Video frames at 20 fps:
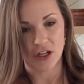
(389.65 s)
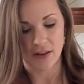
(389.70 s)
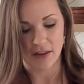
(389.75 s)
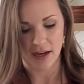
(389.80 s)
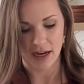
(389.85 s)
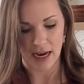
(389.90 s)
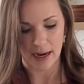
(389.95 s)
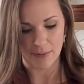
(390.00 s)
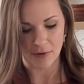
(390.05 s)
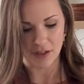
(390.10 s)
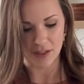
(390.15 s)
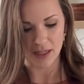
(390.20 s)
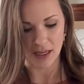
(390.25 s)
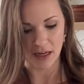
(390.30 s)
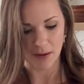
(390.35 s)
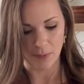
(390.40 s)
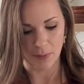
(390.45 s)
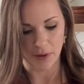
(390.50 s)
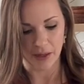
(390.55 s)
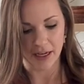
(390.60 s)
and then I'm just
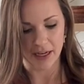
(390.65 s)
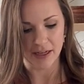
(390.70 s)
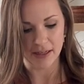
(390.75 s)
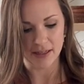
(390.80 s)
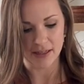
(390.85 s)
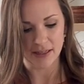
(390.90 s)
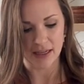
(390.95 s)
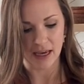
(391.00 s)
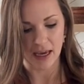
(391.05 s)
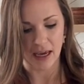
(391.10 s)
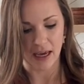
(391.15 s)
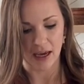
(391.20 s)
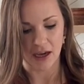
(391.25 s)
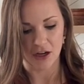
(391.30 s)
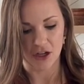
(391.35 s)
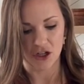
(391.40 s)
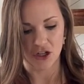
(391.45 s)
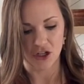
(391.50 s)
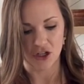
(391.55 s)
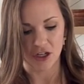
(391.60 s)
gonna place
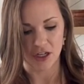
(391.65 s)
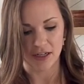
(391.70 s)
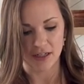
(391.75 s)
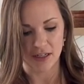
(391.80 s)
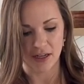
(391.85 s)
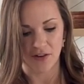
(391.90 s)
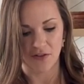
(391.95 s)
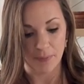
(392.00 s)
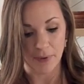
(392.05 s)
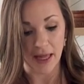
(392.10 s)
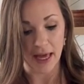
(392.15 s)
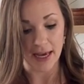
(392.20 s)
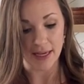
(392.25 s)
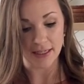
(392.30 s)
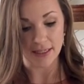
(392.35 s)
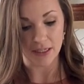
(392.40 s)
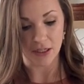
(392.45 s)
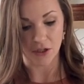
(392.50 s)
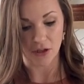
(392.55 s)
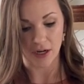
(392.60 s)
a sheet of
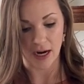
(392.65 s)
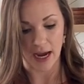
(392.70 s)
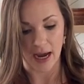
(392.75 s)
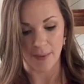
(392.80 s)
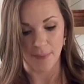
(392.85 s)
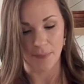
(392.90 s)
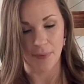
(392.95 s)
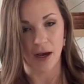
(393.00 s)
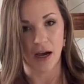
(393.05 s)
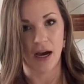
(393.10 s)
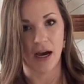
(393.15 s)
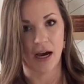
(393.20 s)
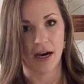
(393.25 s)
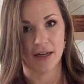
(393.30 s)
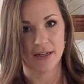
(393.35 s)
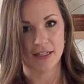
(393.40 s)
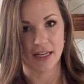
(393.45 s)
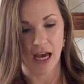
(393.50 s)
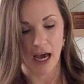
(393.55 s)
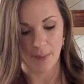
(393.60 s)
plastic wrap
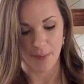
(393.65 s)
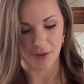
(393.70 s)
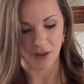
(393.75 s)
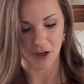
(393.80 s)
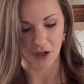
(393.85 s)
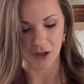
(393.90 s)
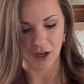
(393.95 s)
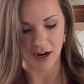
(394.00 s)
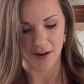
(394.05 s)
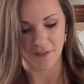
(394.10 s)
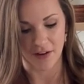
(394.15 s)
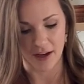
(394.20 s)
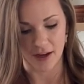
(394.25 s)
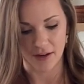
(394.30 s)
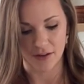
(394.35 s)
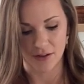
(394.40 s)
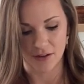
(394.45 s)
on top of the gravy,